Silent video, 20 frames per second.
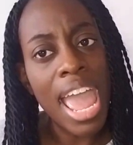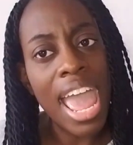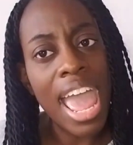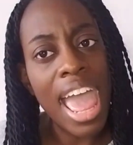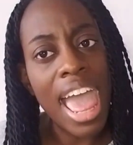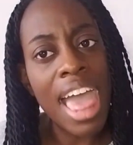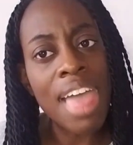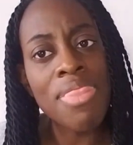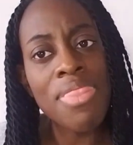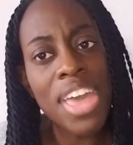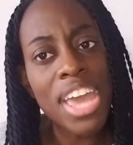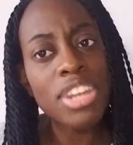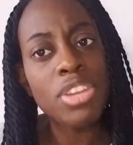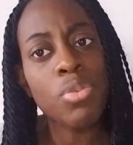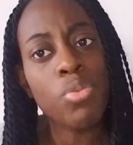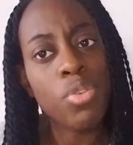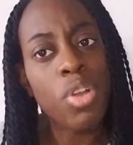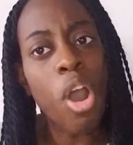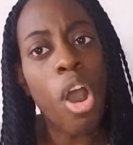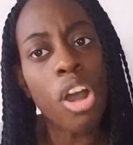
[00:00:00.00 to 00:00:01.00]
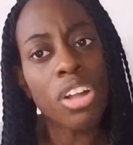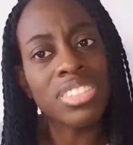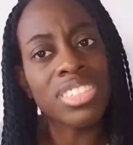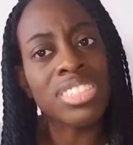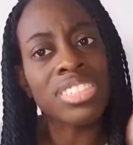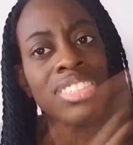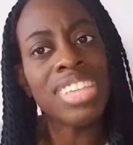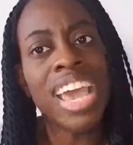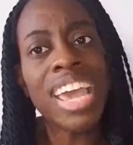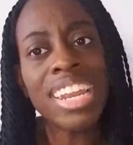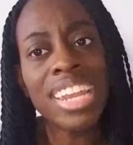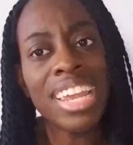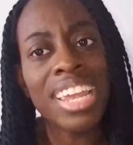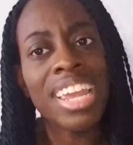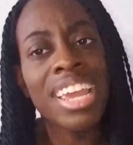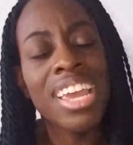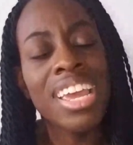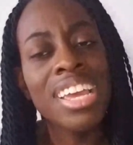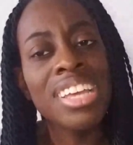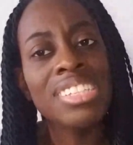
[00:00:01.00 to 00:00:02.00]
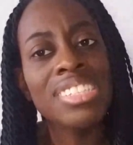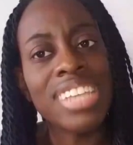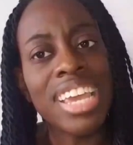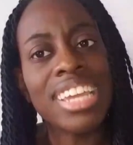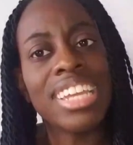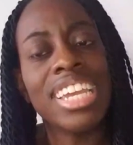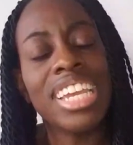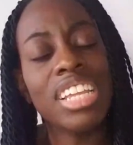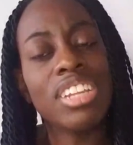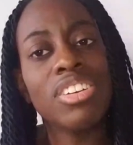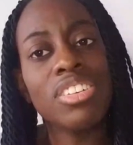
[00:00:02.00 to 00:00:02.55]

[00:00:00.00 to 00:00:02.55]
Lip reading: And then you called Seti, saying he